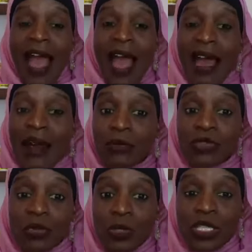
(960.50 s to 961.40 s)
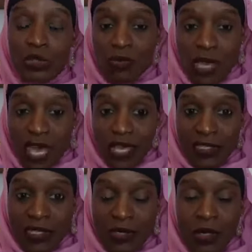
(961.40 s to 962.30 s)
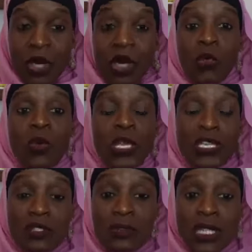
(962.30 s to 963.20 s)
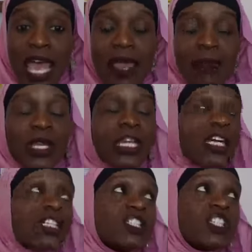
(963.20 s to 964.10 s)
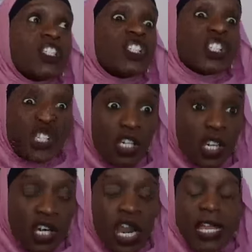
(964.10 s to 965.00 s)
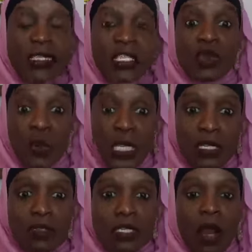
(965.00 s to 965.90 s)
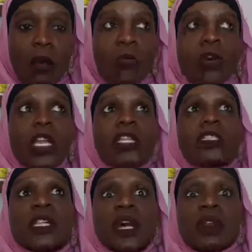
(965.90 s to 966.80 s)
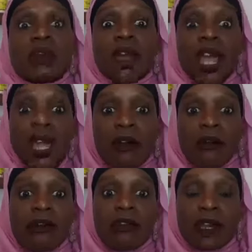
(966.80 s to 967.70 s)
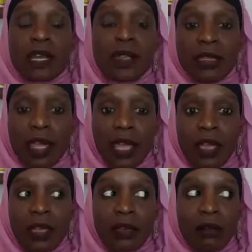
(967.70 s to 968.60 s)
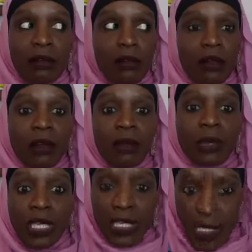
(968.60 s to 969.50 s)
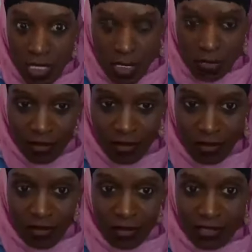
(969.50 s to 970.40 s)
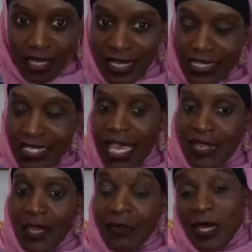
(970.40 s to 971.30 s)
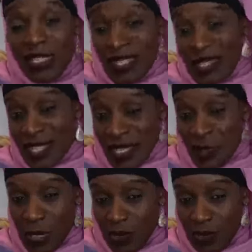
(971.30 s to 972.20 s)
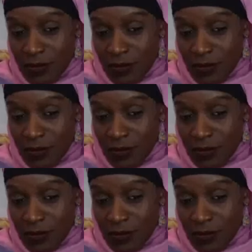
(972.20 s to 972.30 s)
How do we do that? We do that because sugar and sweeteners are put inside of everything we eat. Like I said, it makes things taste better.